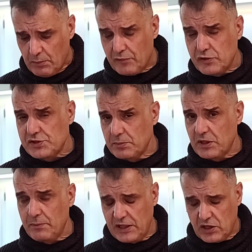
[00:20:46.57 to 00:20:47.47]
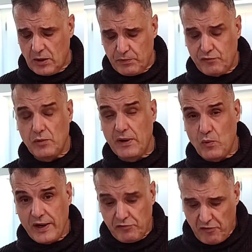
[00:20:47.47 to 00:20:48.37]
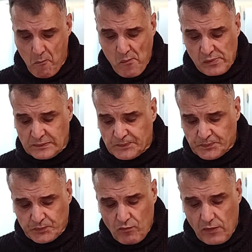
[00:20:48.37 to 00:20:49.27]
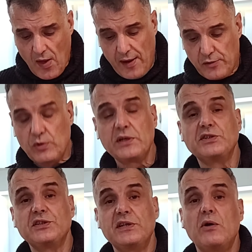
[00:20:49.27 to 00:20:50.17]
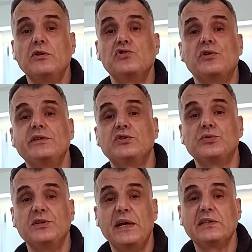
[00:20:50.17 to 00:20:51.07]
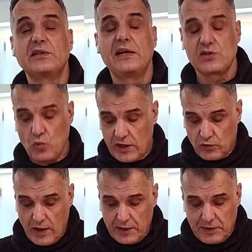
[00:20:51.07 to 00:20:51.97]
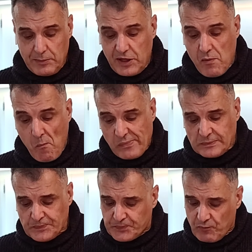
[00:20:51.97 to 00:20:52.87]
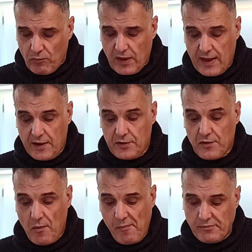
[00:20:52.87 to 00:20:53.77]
But first I'm gonna make a couple for my wife. And we're gonna sit down and enjoy this with a nice glass of white wine maybe. And